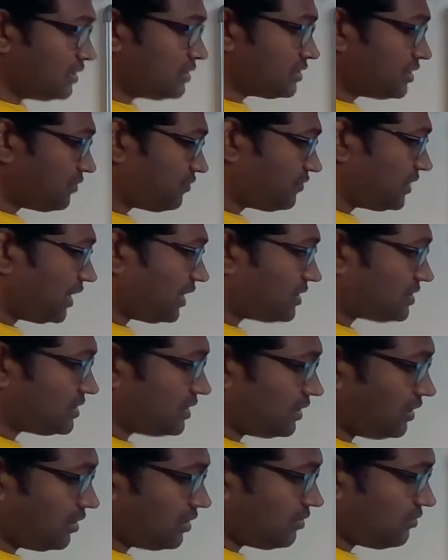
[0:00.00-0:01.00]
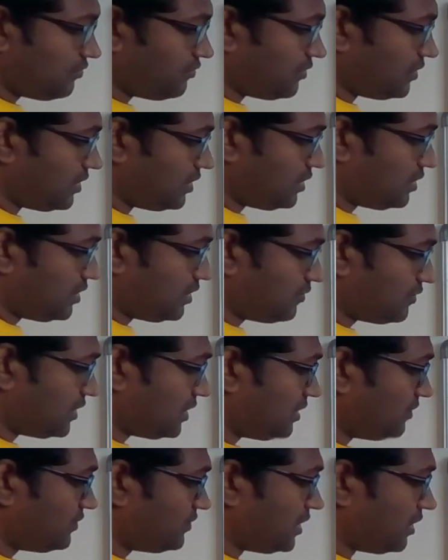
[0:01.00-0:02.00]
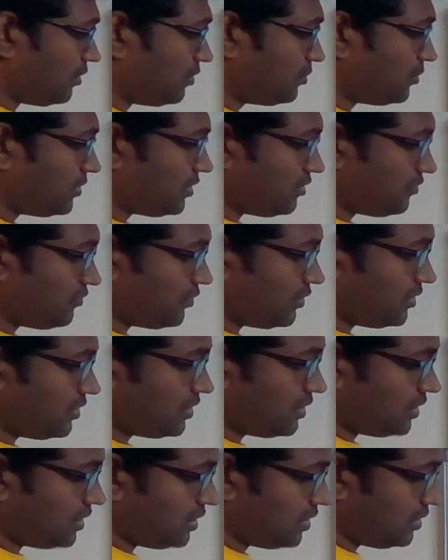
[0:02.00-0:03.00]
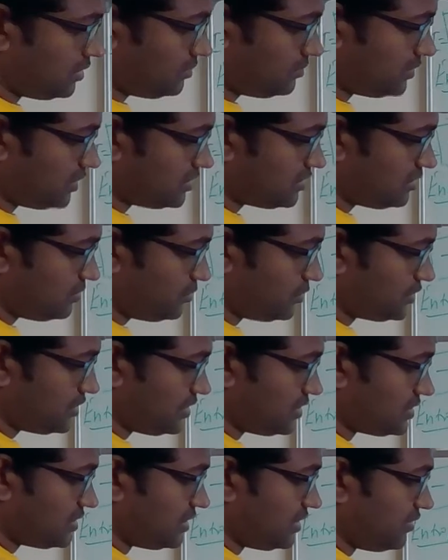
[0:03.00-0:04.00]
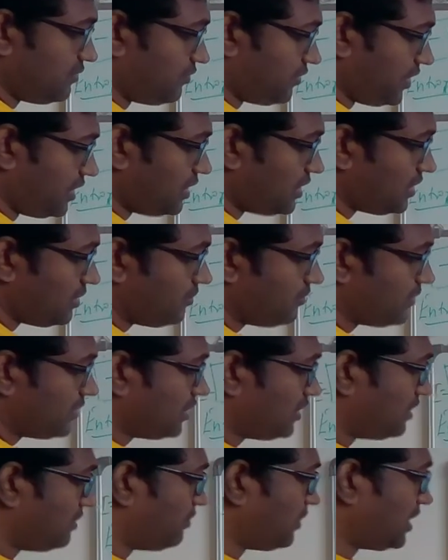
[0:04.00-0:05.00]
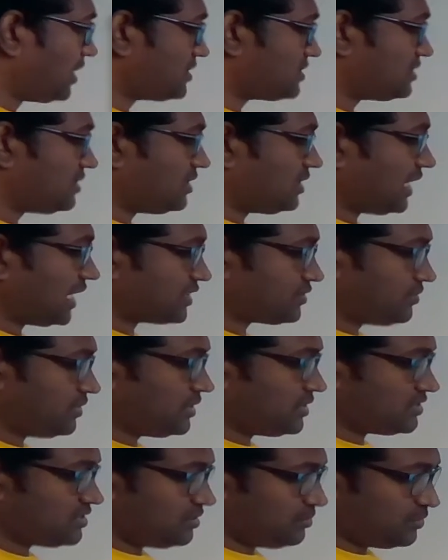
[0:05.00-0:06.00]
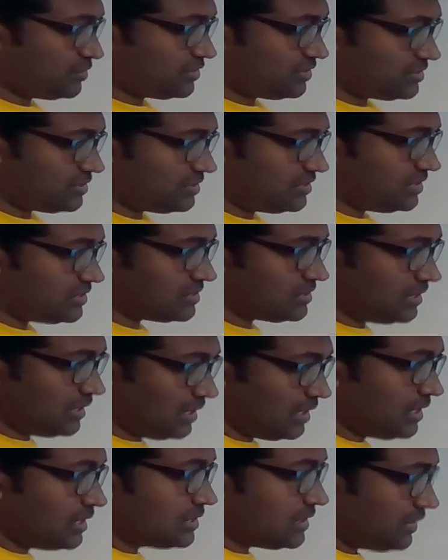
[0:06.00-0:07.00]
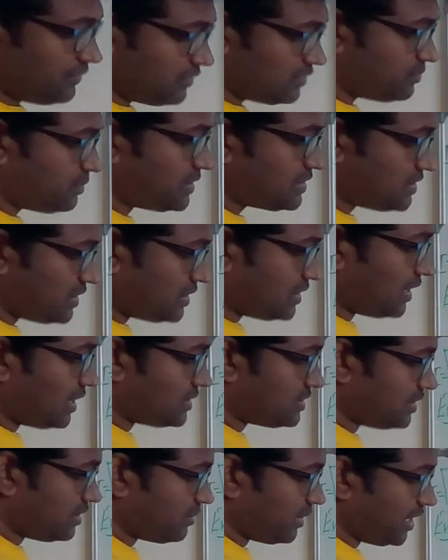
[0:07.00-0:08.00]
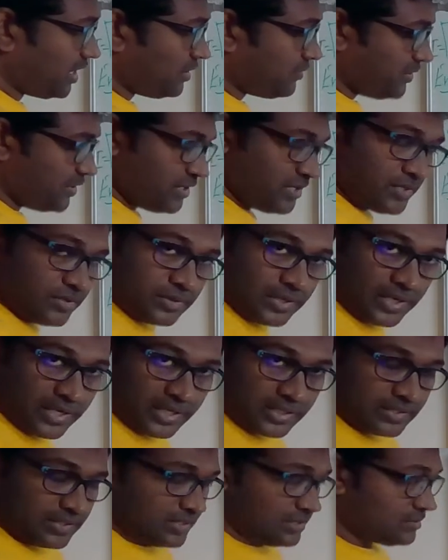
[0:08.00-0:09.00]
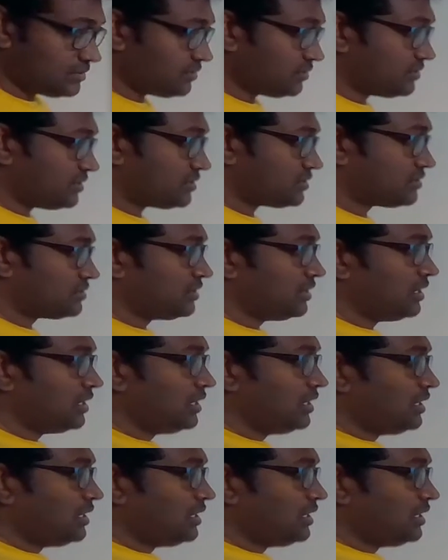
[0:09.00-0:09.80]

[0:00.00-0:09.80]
If there is a lot of if the output of your distribution is different, whereas the actual distribution is this, then which means that there is an error, we need to correct it. So this